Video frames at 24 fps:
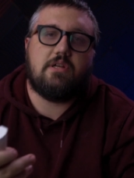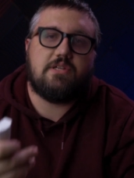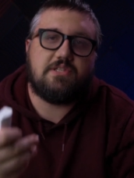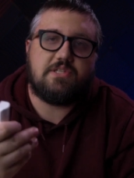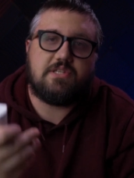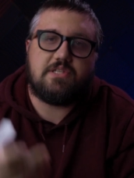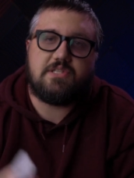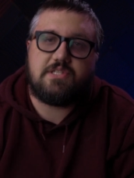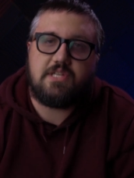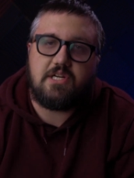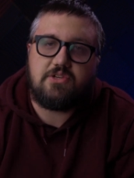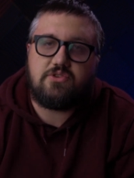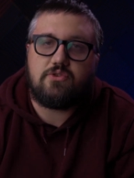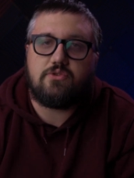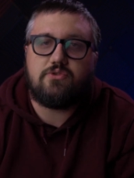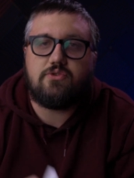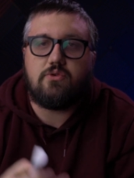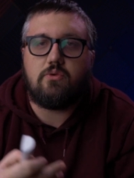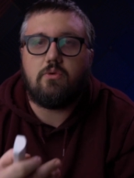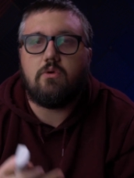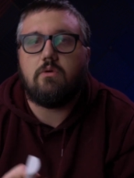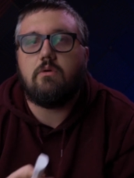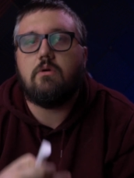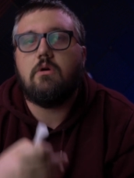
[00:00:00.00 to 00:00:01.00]
is an essential
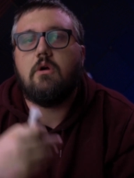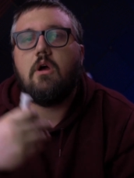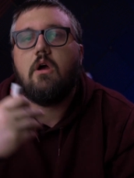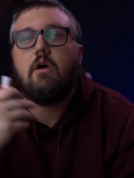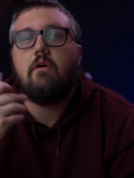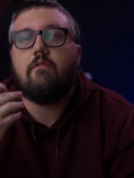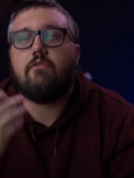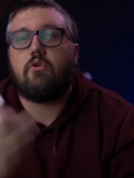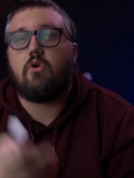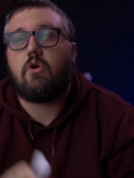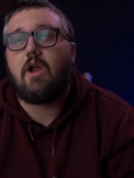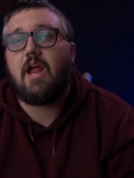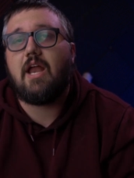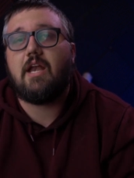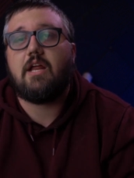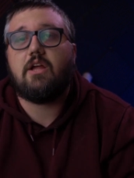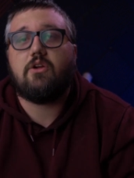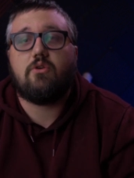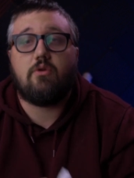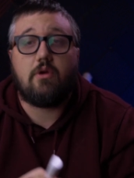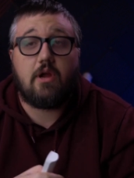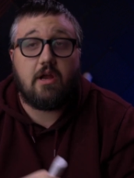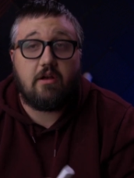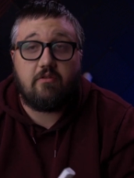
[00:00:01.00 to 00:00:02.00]
tool for any
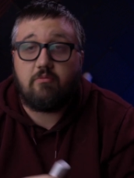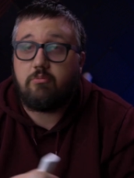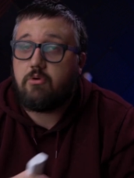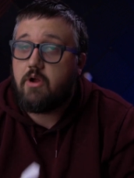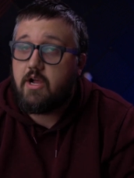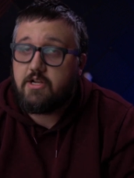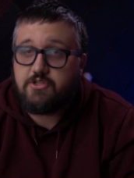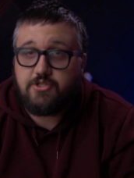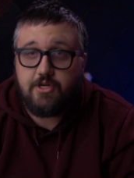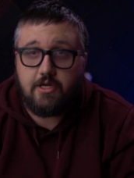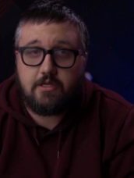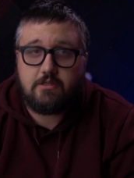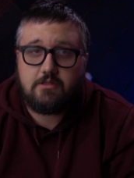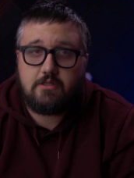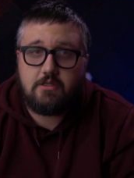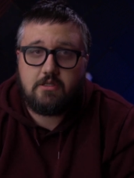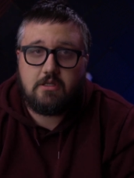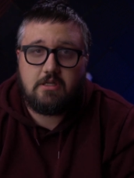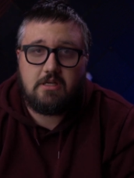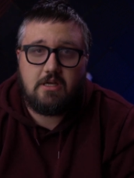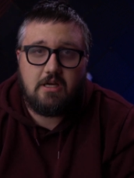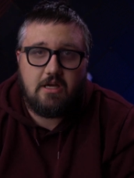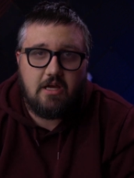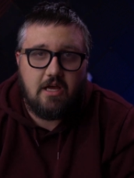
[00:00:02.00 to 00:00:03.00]
creative project.
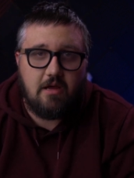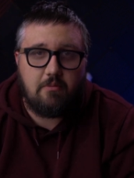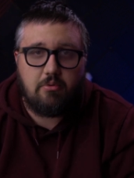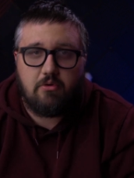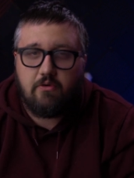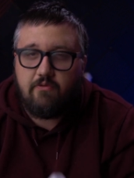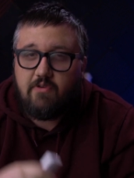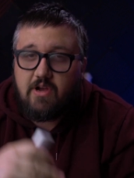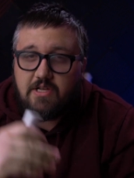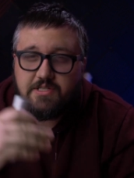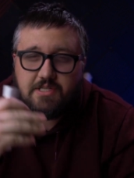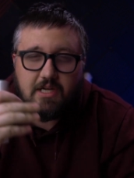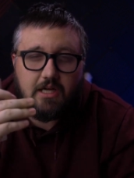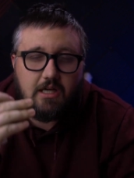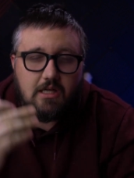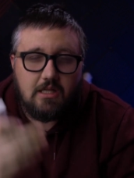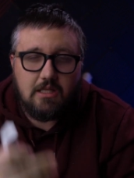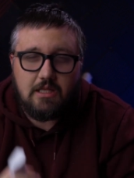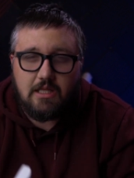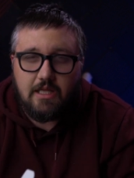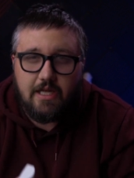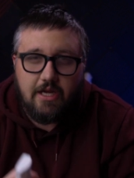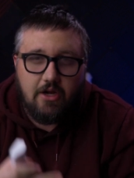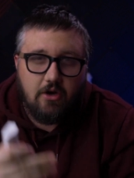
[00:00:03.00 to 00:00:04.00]
It provides a
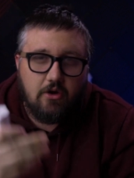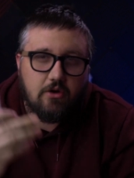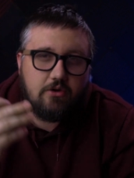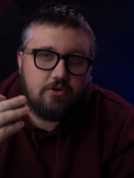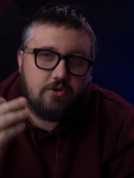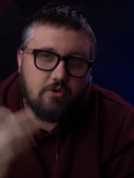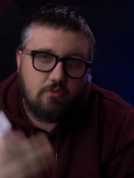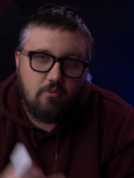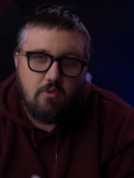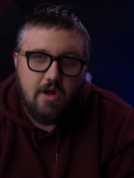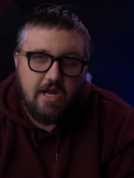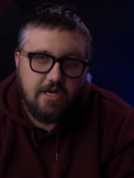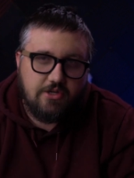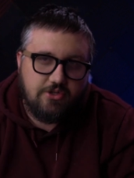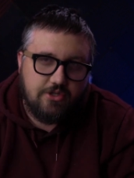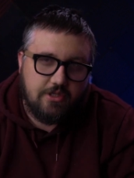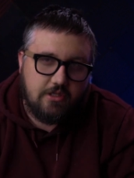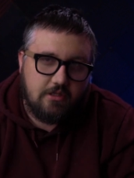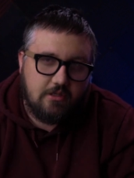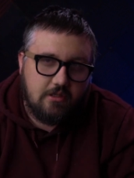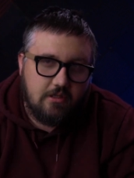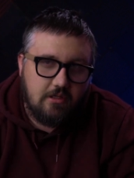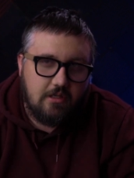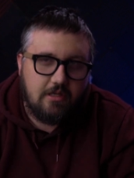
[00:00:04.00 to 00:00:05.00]
clear direction,
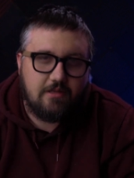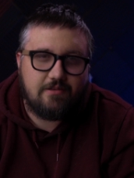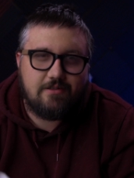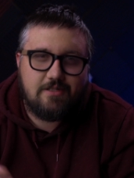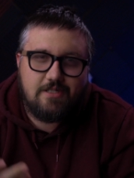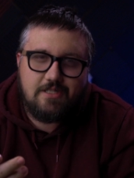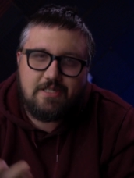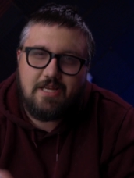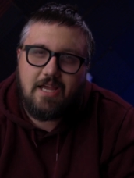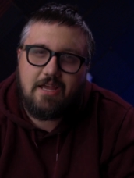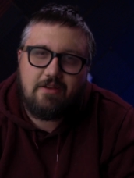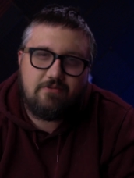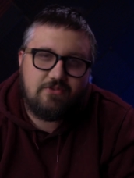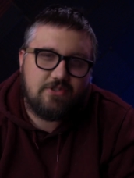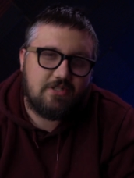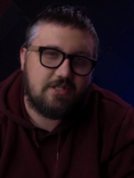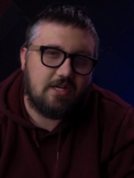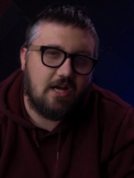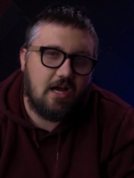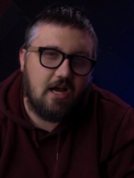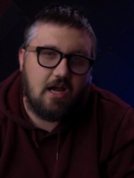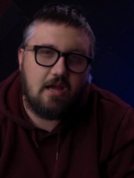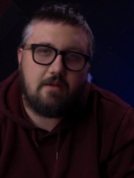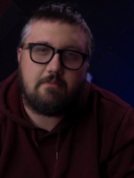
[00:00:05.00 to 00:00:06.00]
it saves
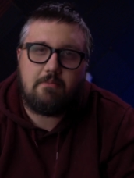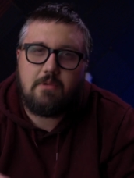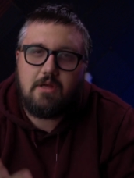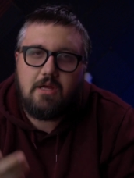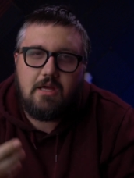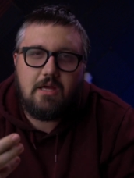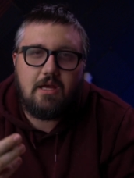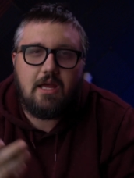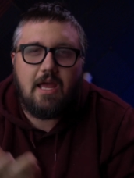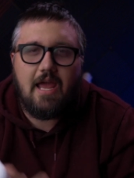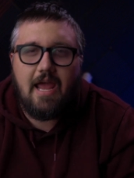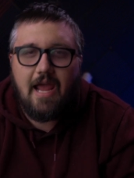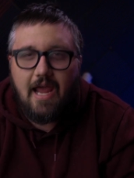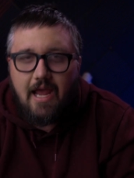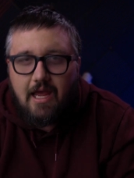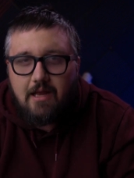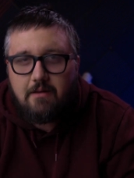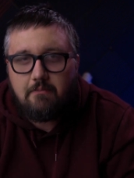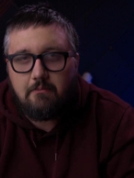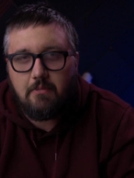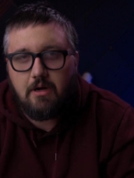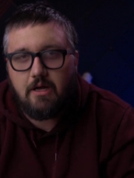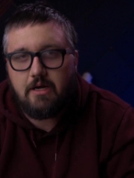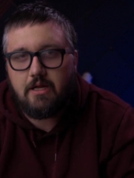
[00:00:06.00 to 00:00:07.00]
time
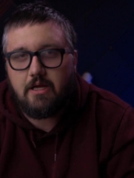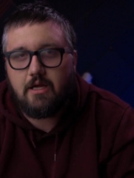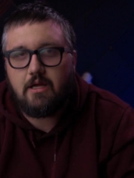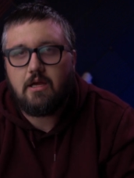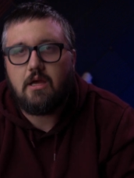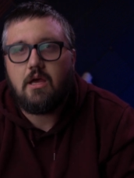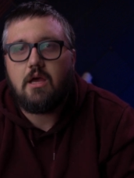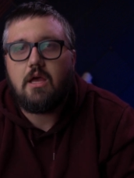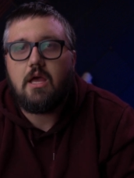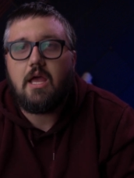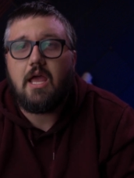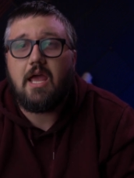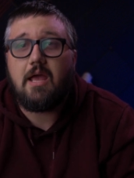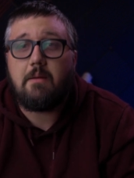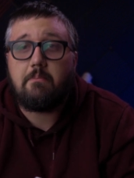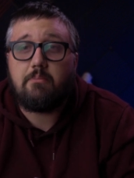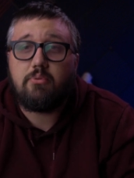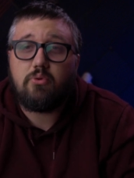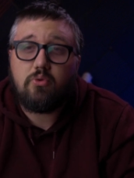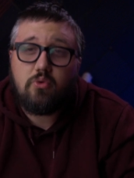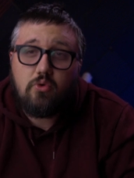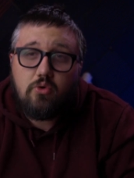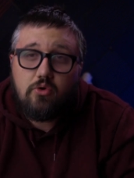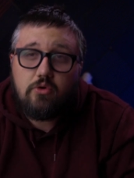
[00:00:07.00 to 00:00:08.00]
and money,
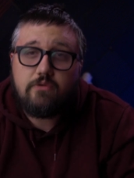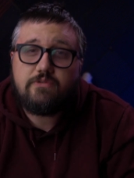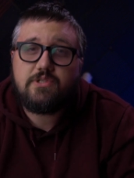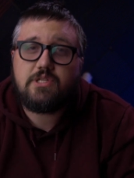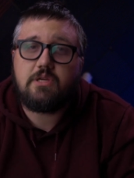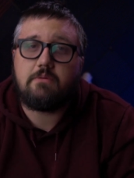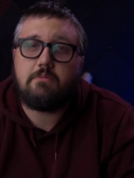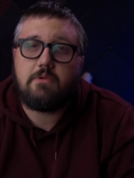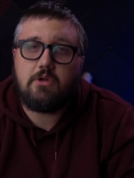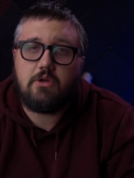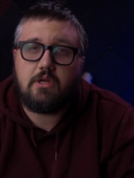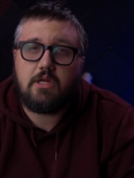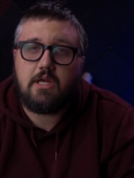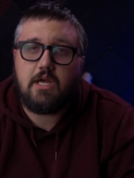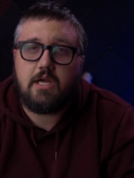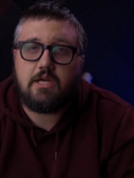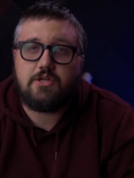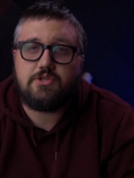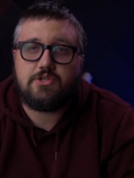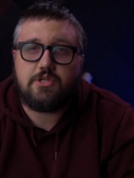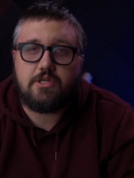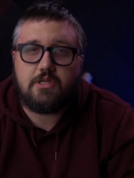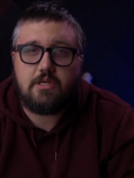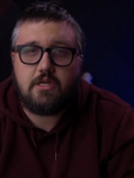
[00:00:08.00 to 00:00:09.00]
improves
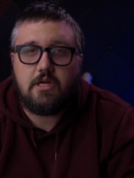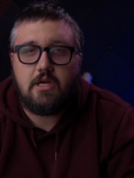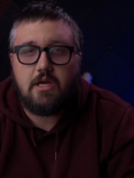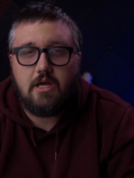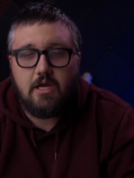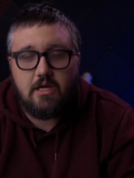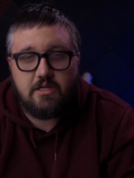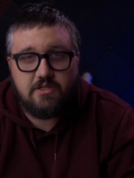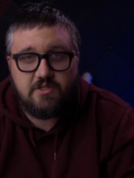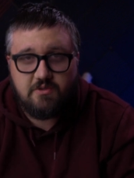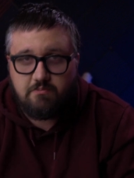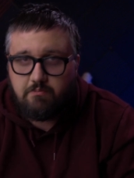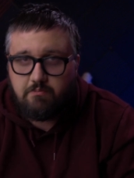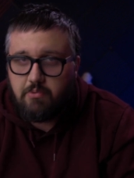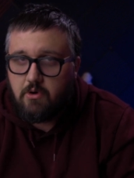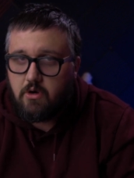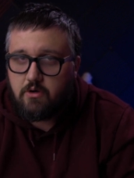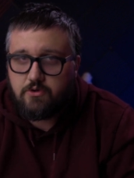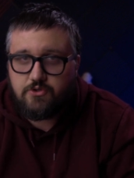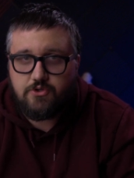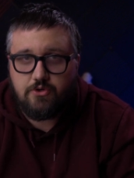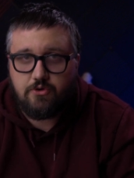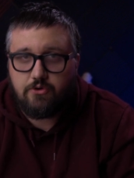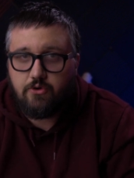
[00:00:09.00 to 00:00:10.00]
communication, and
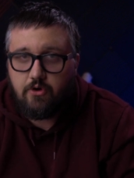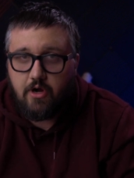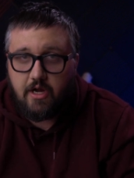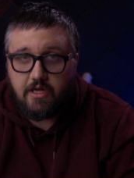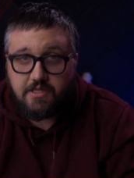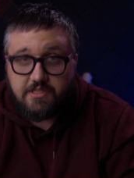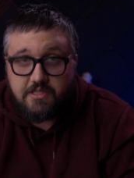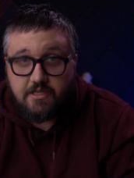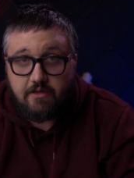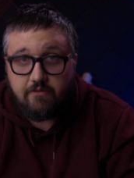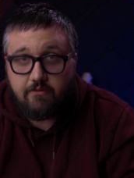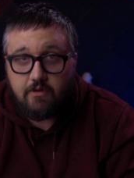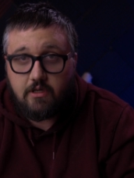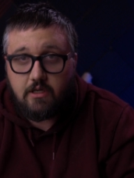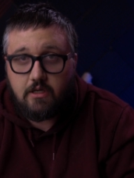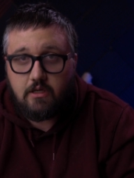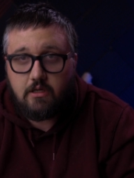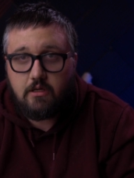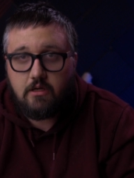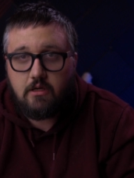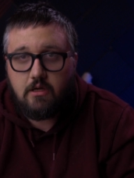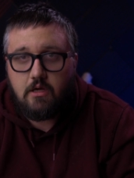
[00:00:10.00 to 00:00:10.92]
sparks your creativity.